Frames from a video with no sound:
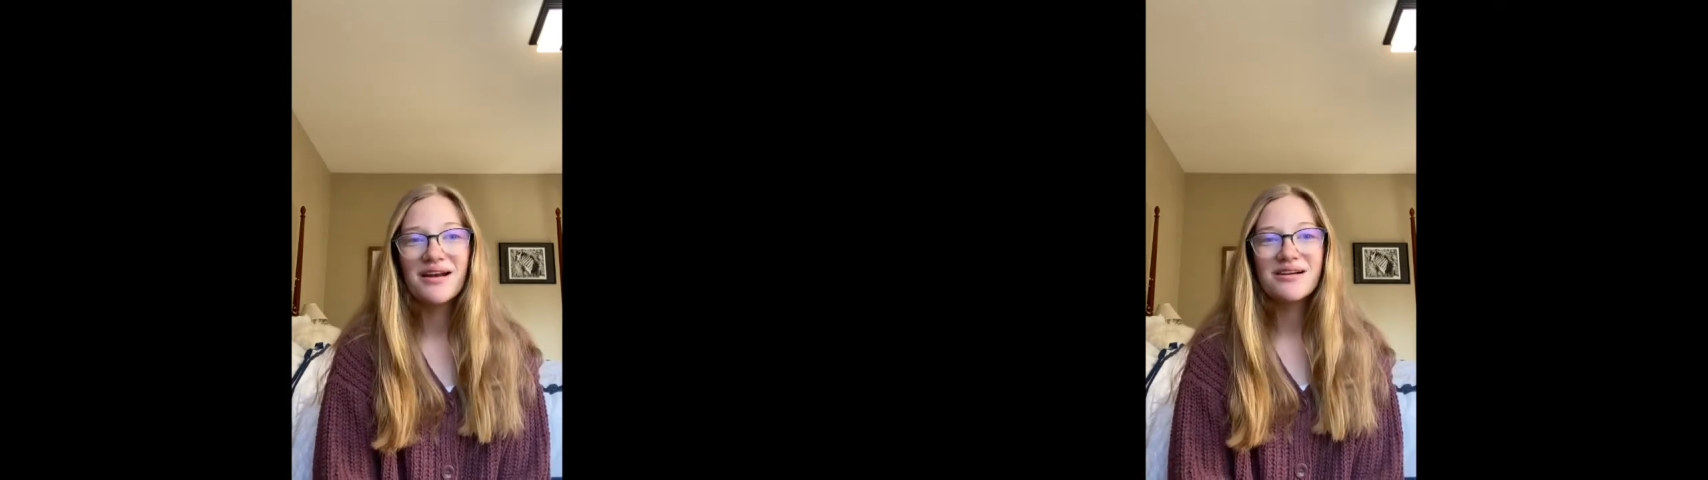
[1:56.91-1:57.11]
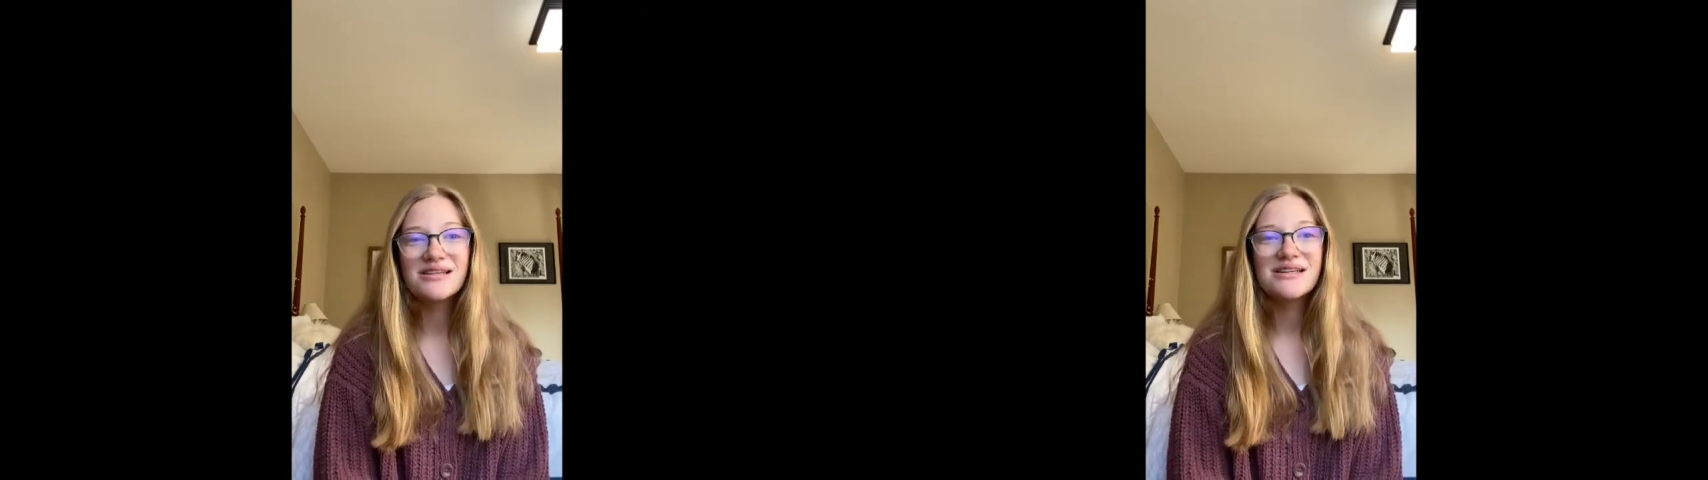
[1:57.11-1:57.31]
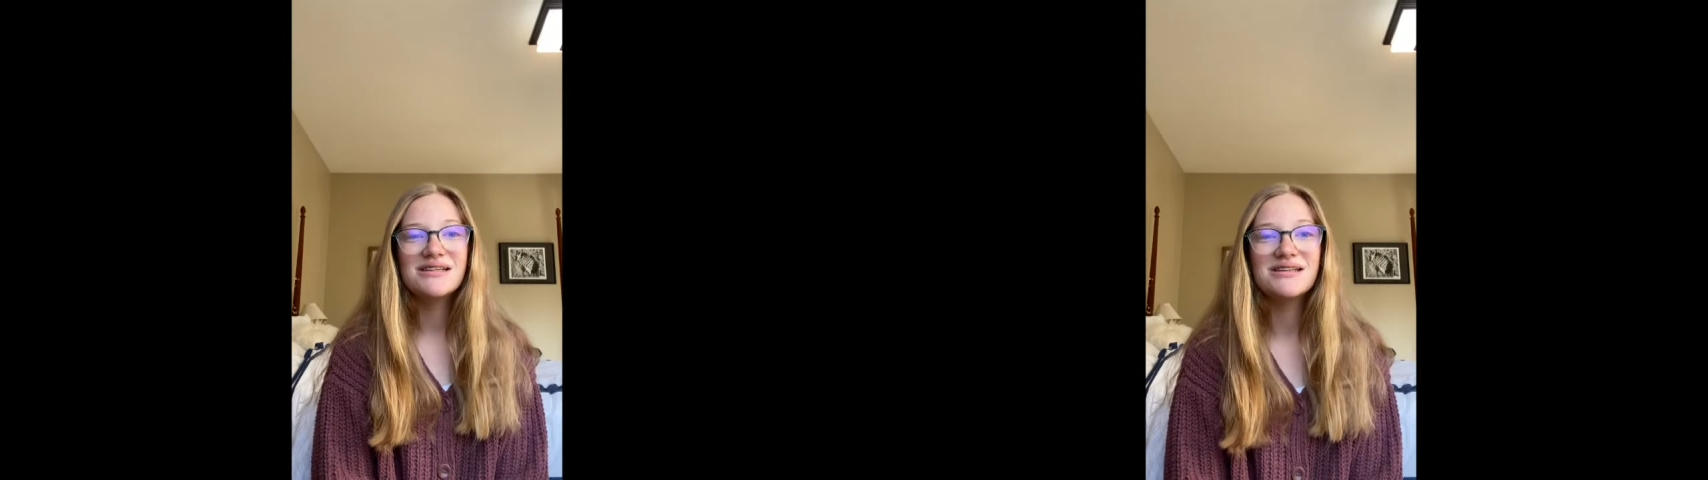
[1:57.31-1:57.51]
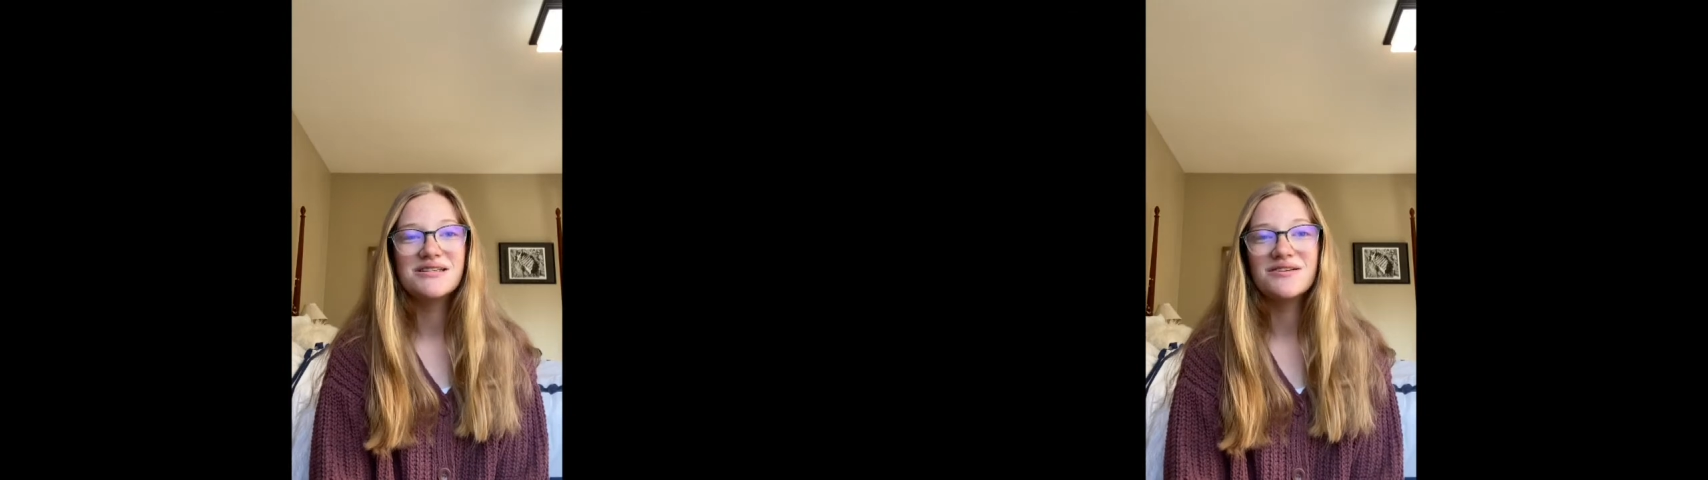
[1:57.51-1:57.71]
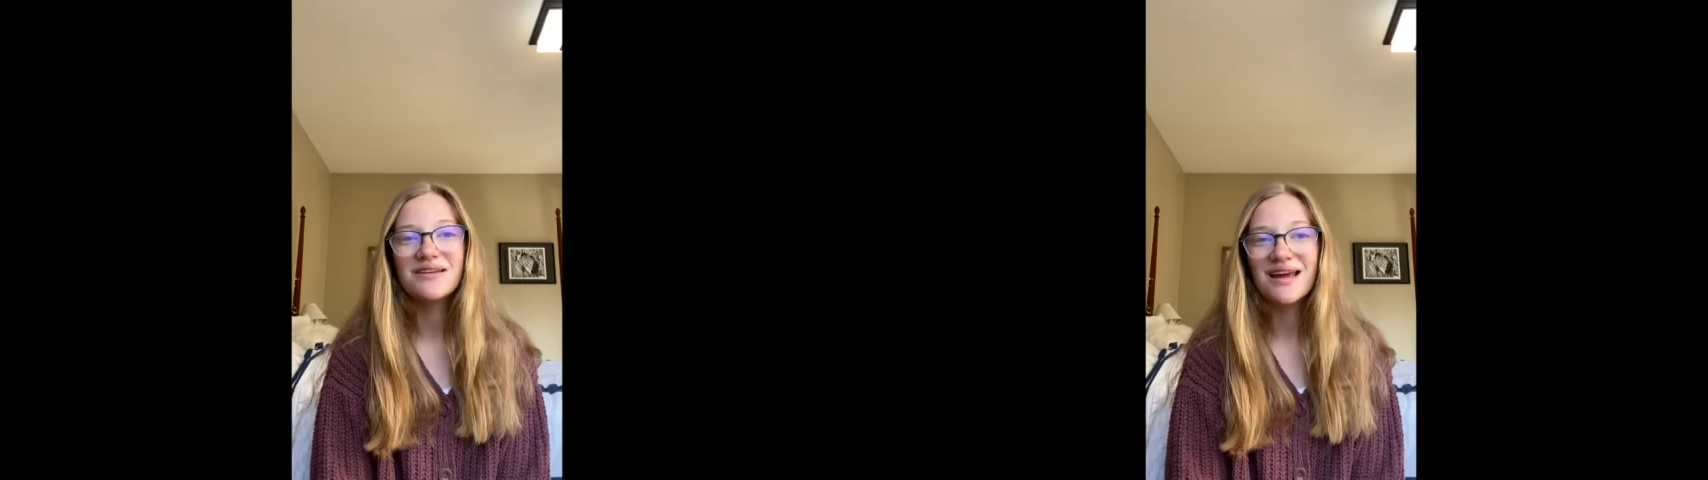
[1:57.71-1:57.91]
energy to the
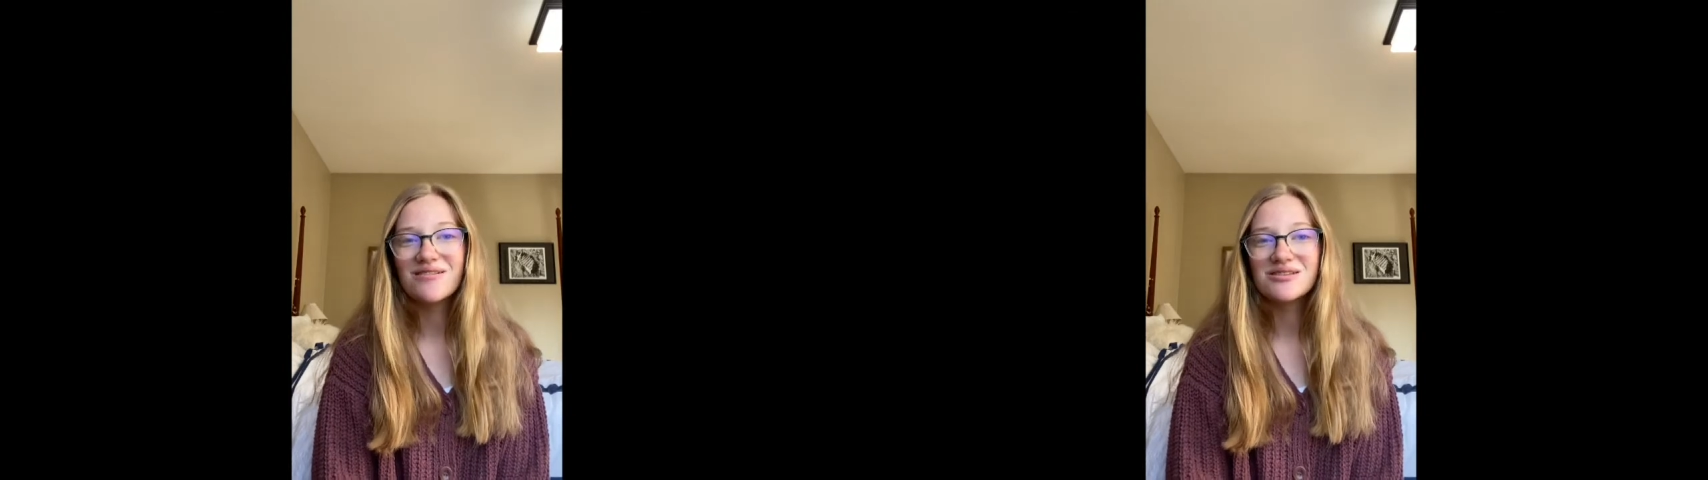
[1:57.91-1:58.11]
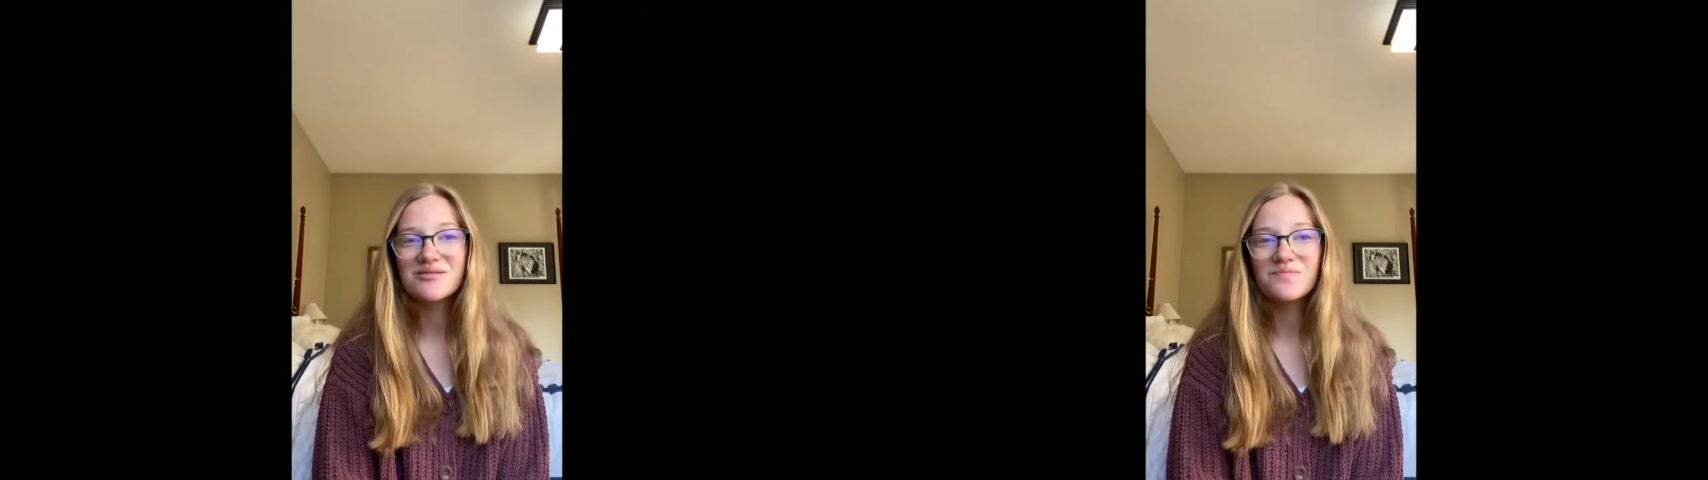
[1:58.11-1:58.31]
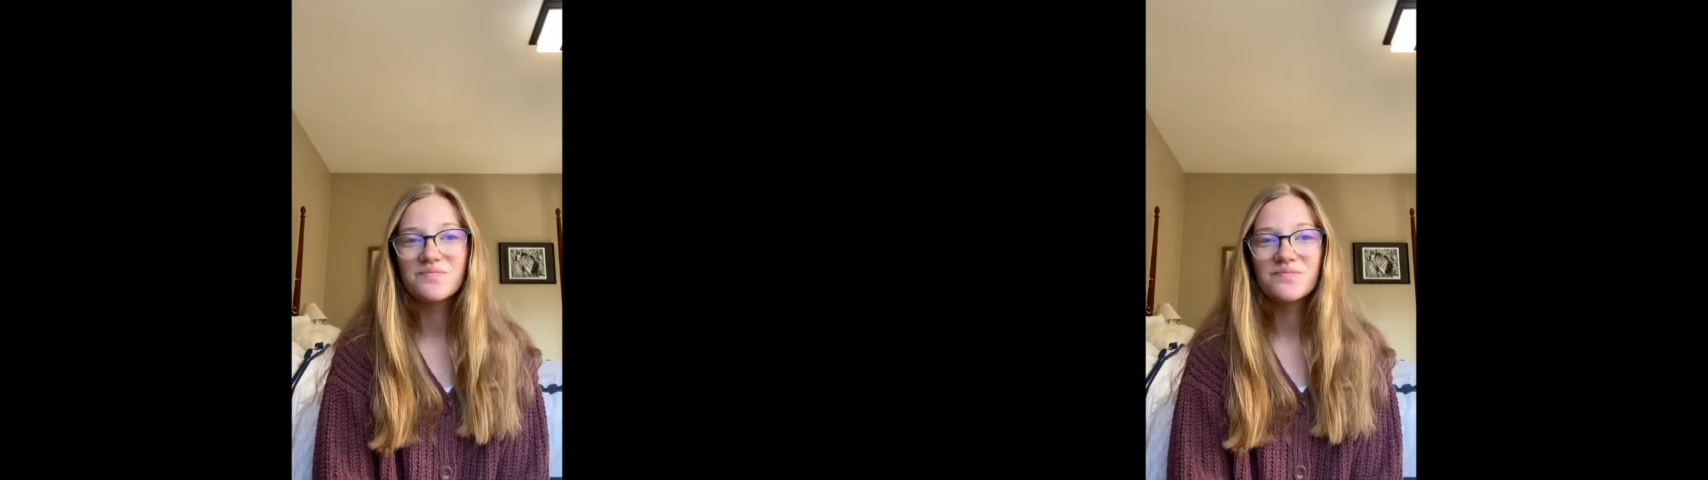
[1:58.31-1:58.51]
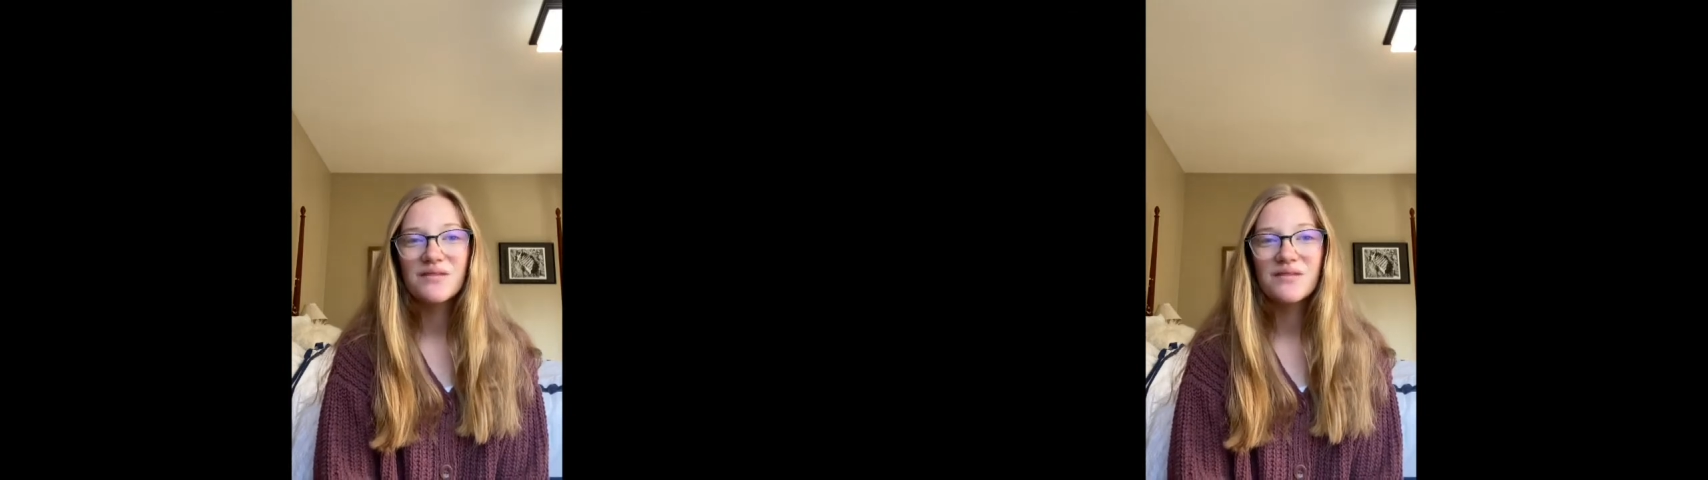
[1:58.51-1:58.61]
student council.